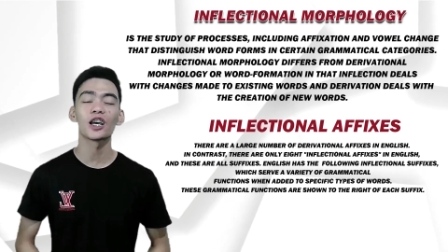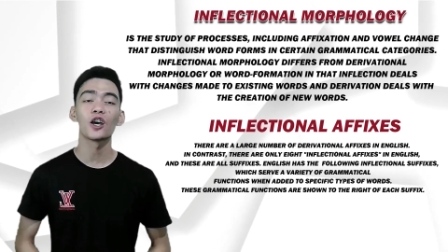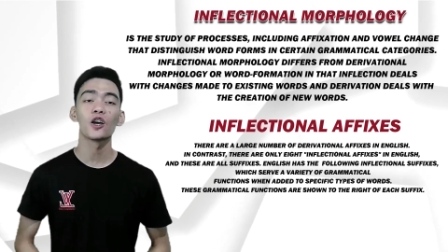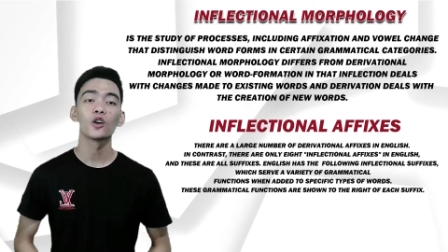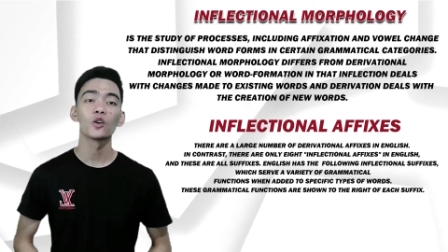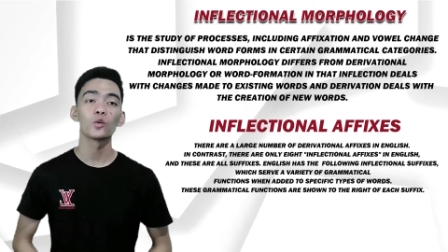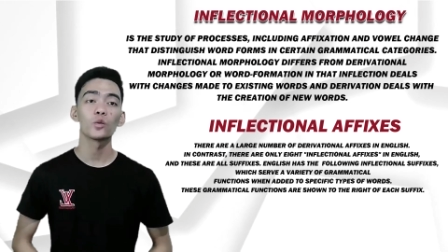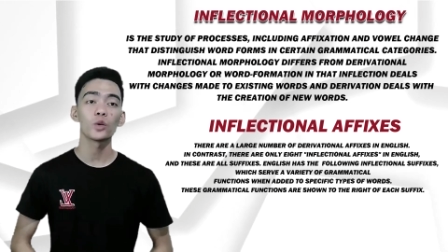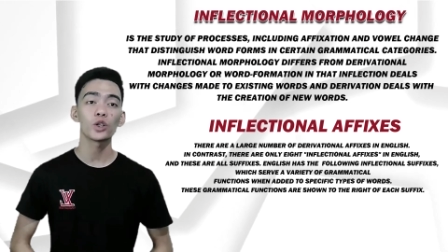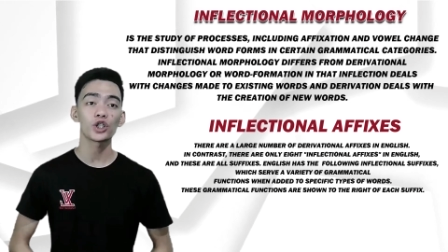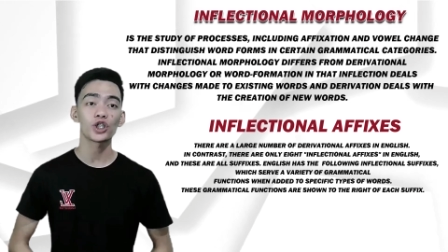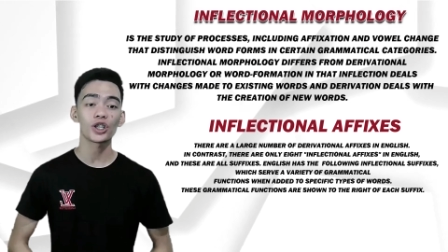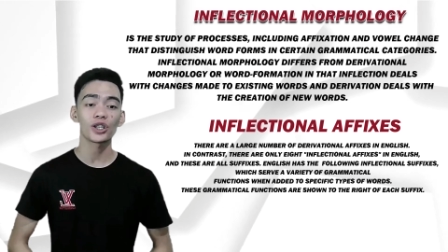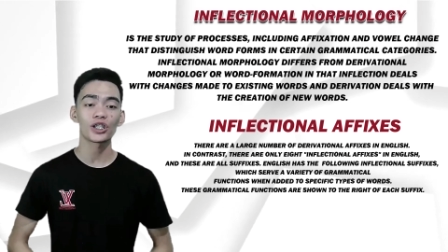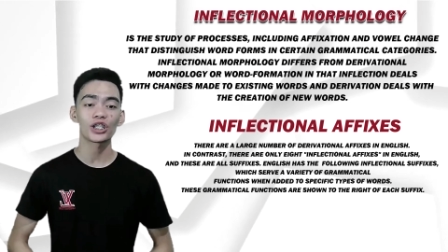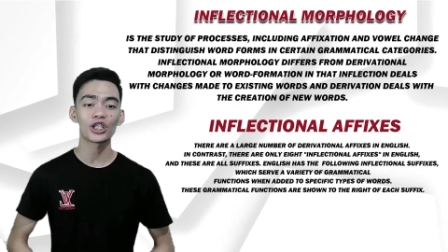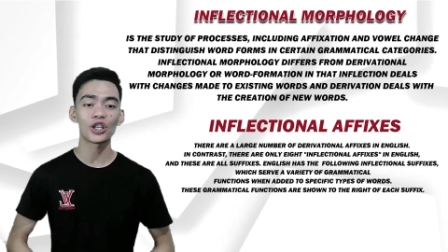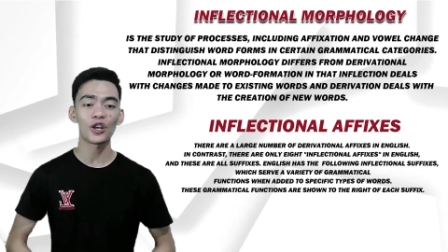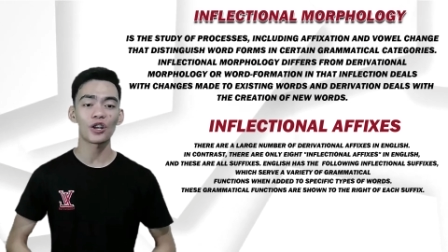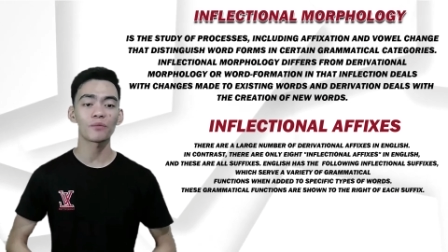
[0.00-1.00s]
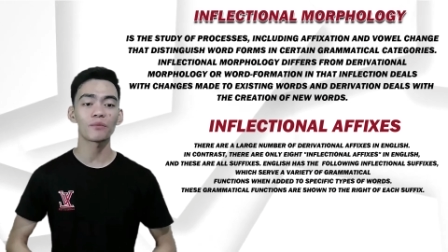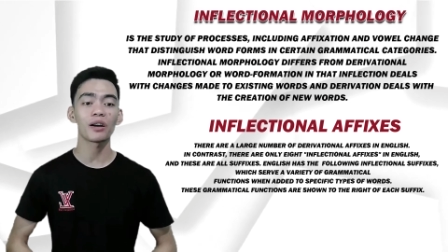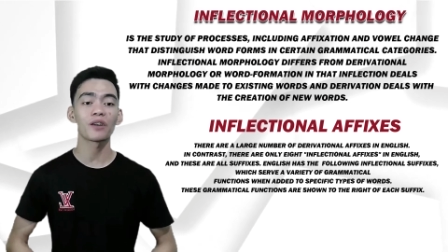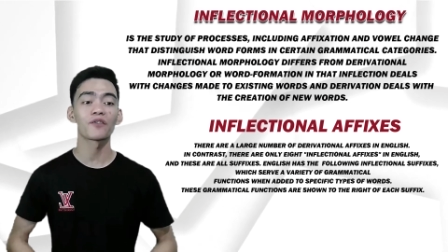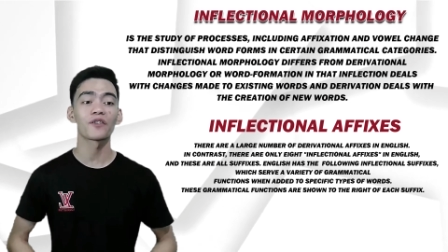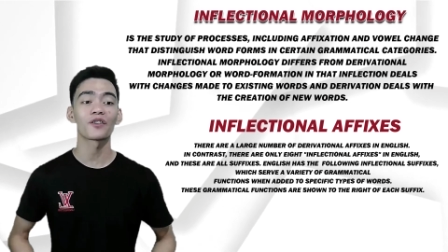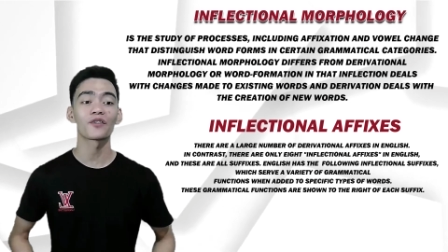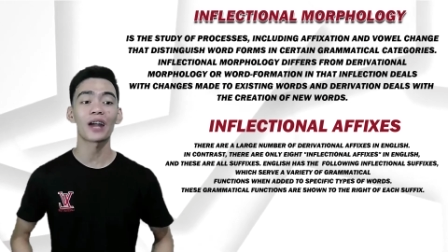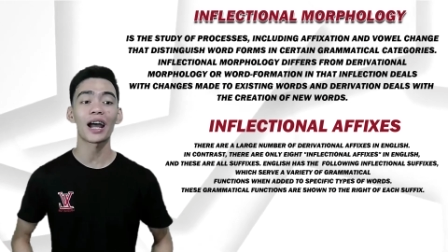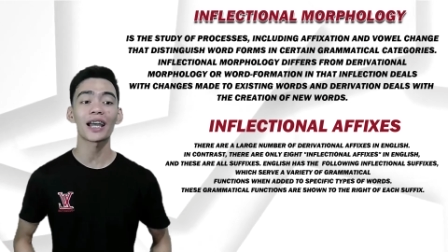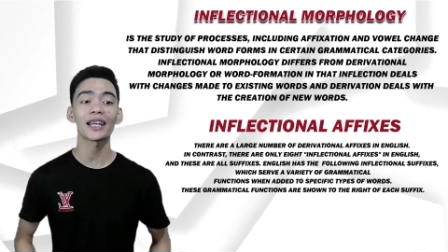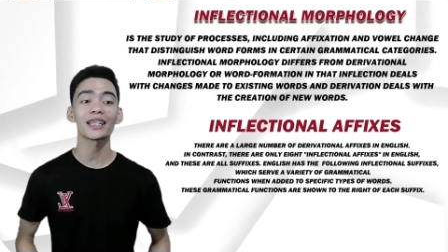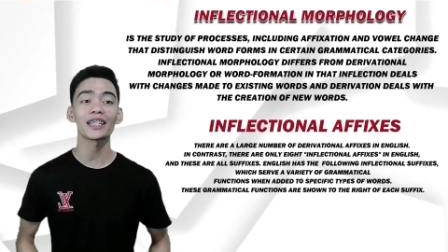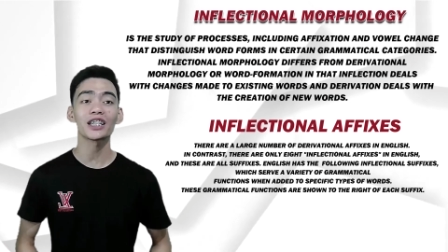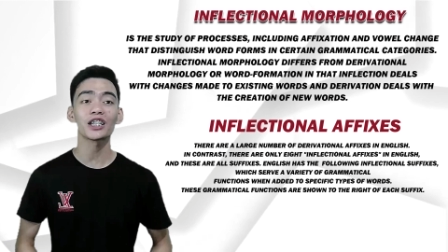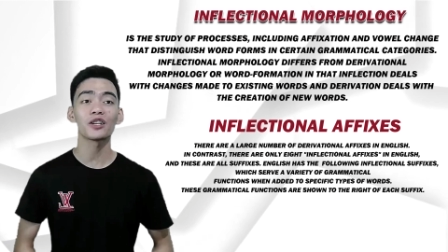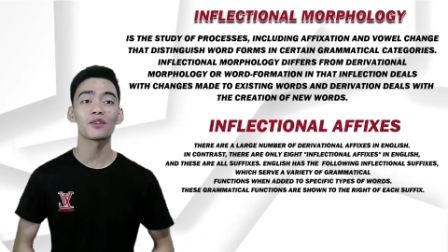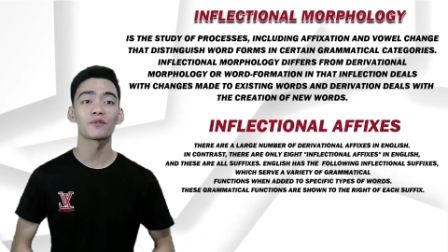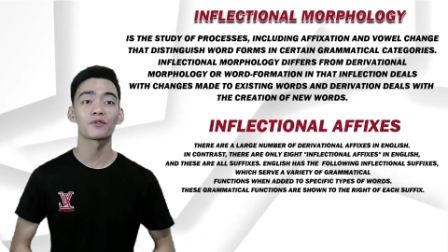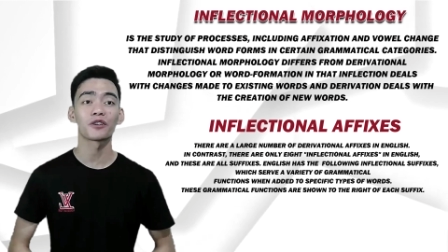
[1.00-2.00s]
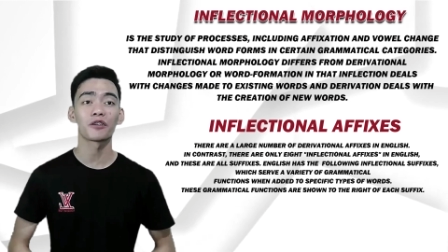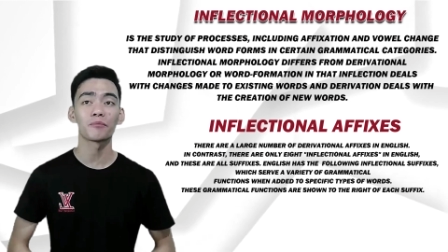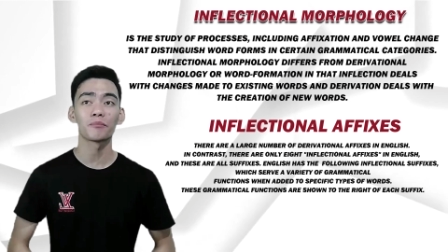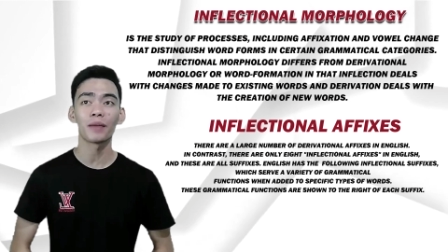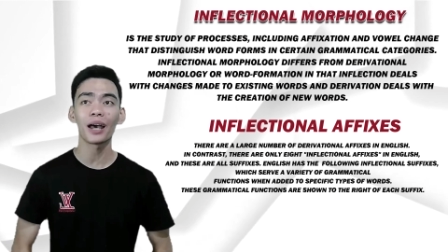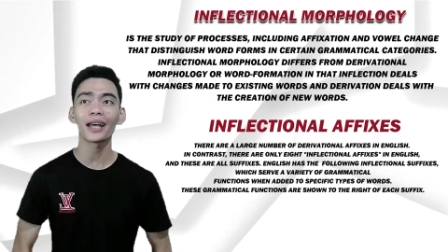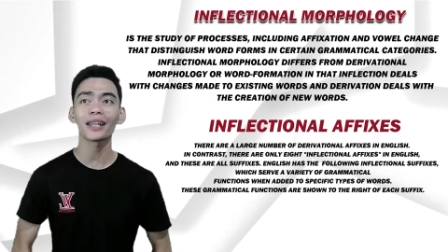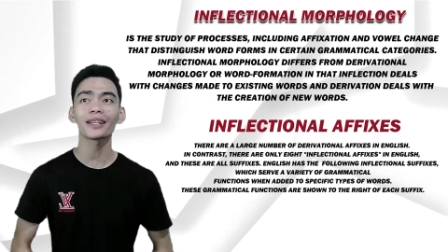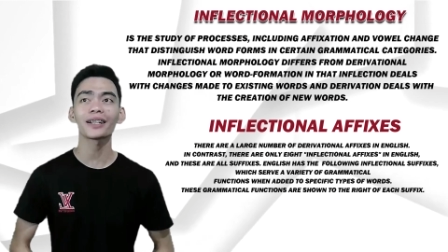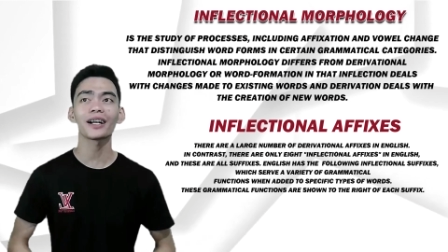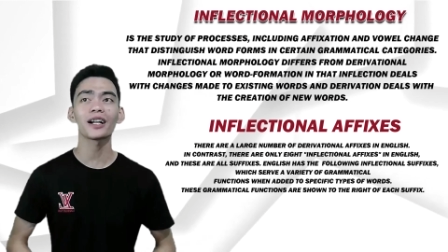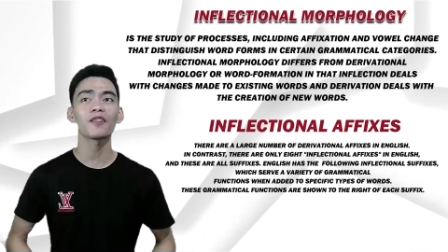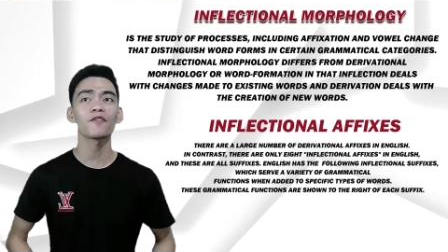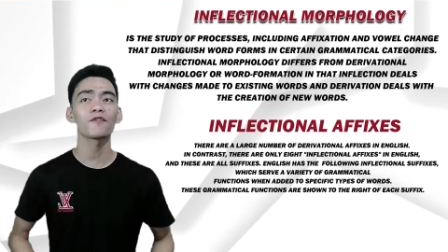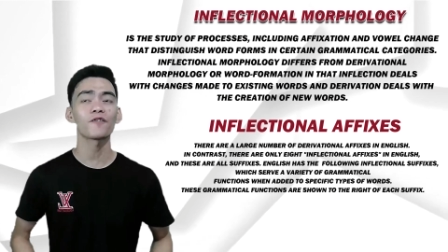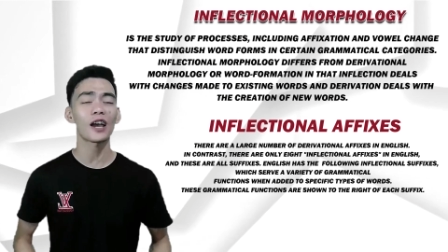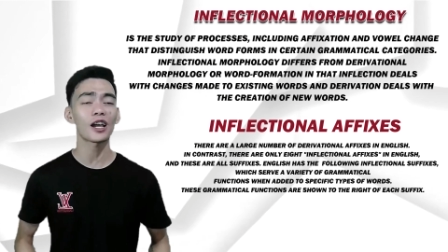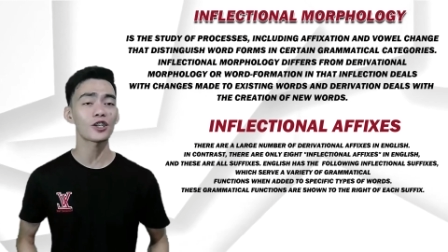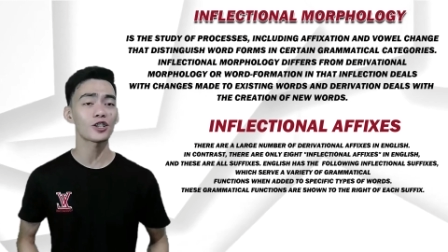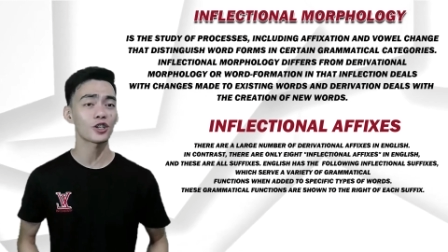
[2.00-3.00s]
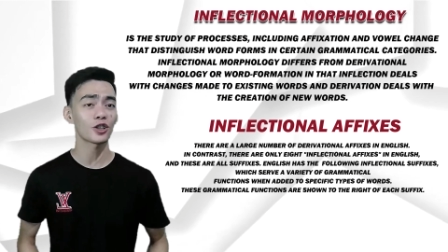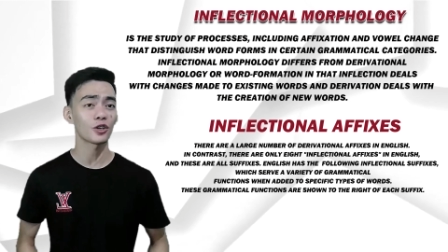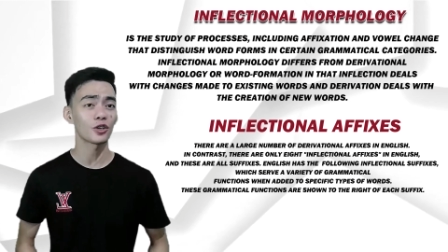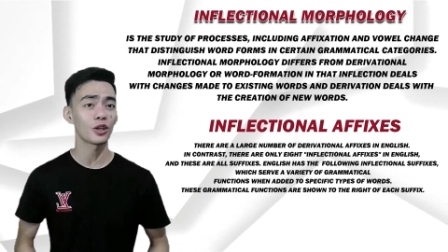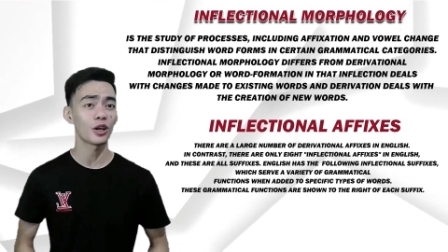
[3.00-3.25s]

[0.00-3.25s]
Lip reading: which serve a variety of grammatical function